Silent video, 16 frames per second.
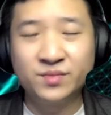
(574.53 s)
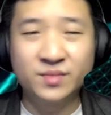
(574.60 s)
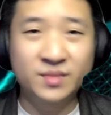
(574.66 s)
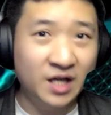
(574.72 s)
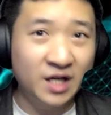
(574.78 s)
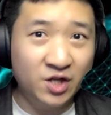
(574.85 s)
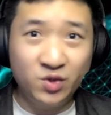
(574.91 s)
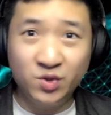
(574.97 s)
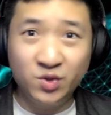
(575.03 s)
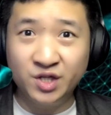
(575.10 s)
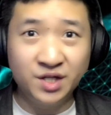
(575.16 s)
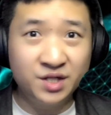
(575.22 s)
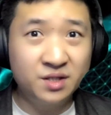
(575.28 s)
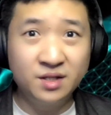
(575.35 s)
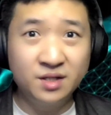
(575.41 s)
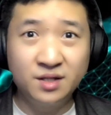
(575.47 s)
Then you
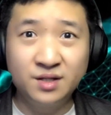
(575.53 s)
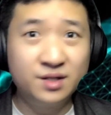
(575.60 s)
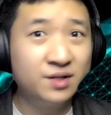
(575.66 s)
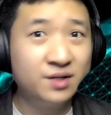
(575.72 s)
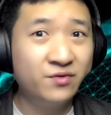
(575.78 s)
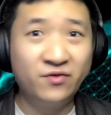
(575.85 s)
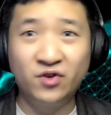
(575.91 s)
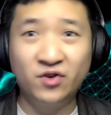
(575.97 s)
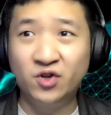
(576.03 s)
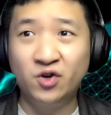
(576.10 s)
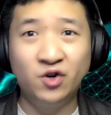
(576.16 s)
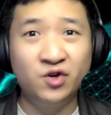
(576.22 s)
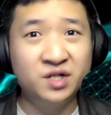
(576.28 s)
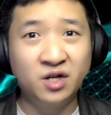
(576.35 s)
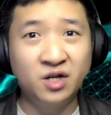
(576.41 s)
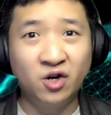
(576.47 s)
just follow
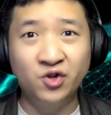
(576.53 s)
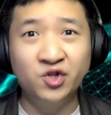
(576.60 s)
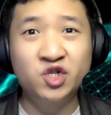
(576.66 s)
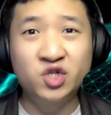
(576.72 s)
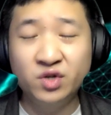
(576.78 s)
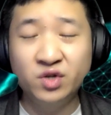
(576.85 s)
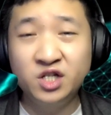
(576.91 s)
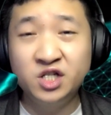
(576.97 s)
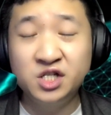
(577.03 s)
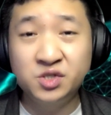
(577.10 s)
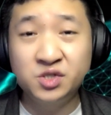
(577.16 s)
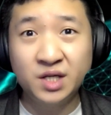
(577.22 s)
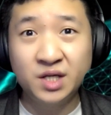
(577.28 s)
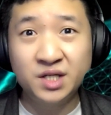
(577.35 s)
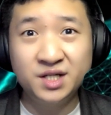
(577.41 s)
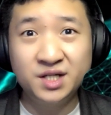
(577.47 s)
all the on-screen
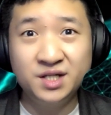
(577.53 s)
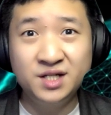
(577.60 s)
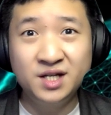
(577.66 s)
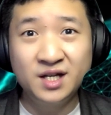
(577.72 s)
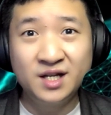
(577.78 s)
instruction,